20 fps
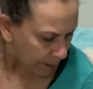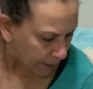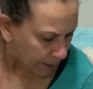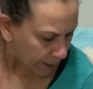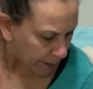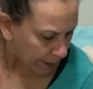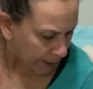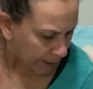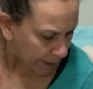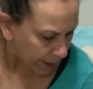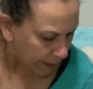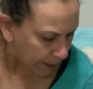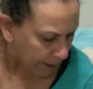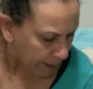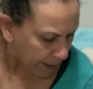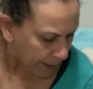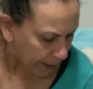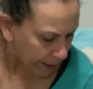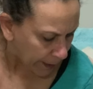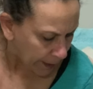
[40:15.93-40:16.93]
a
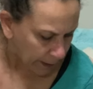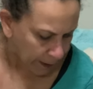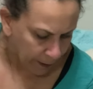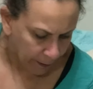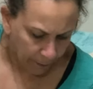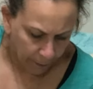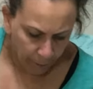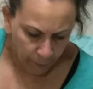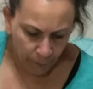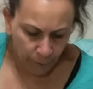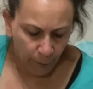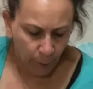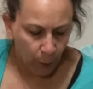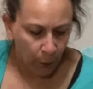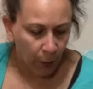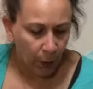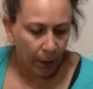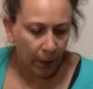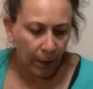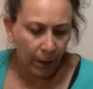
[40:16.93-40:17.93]
thing
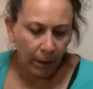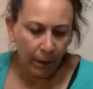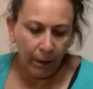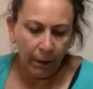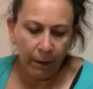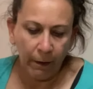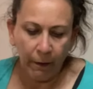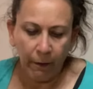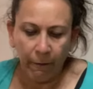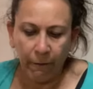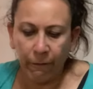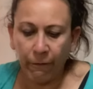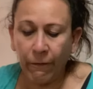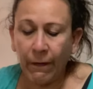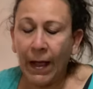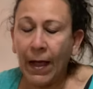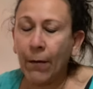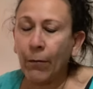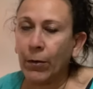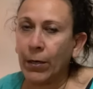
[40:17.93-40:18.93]
for
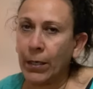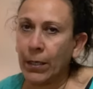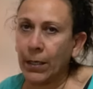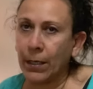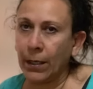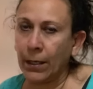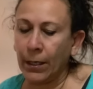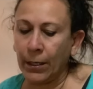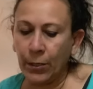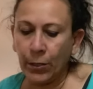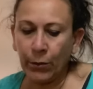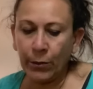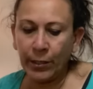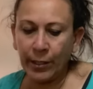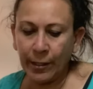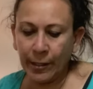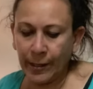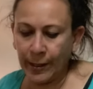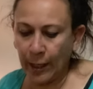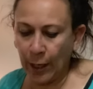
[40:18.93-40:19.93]
fabric. I used to
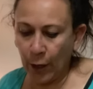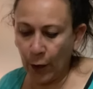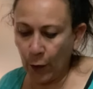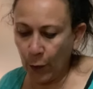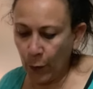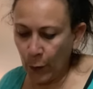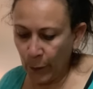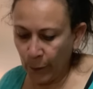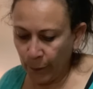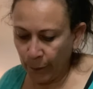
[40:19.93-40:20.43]
sew.